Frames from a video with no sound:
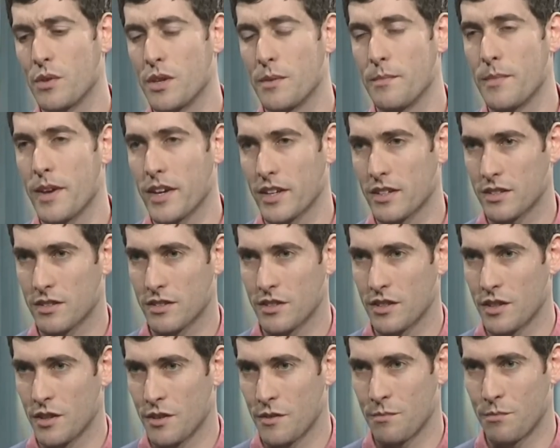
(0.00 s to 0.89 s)
We
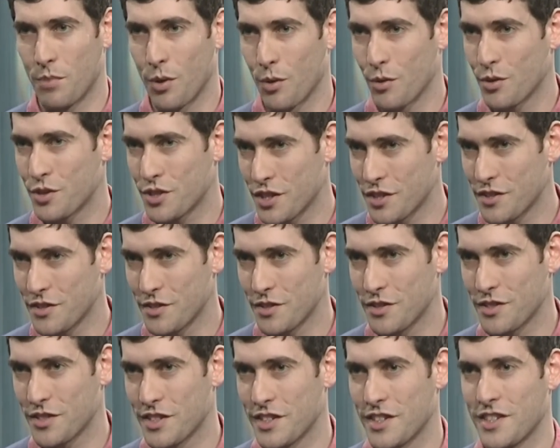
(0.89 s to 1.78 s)
mixed
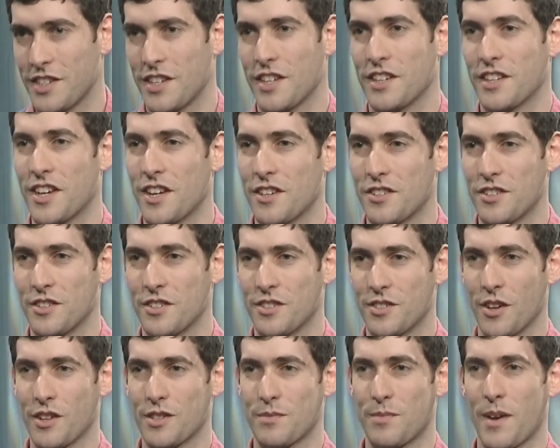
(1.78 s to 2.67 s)
potions in kitchen
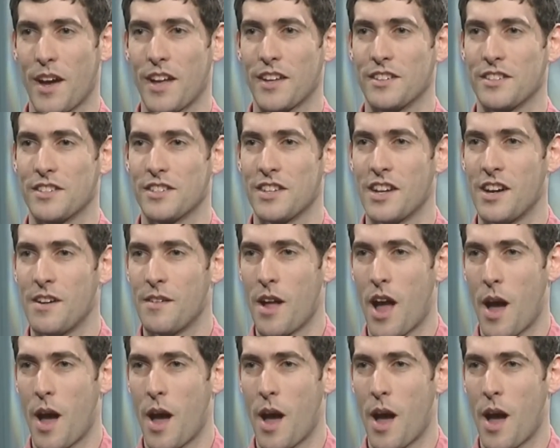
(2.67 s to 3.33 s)
saucepans,